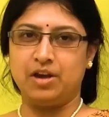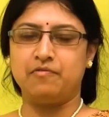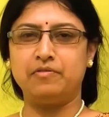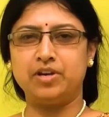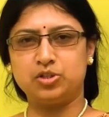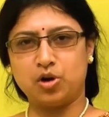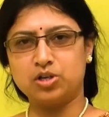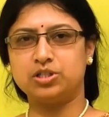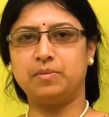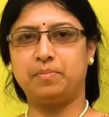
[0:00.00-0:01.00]
When we talk
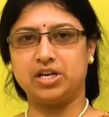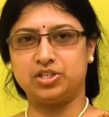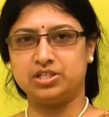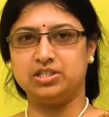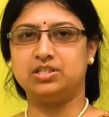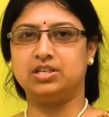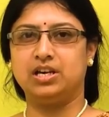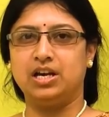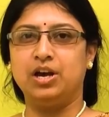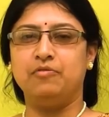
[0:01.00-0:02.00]
to the patients,
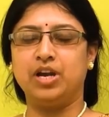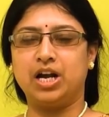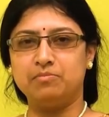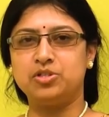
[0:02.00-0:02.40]
we come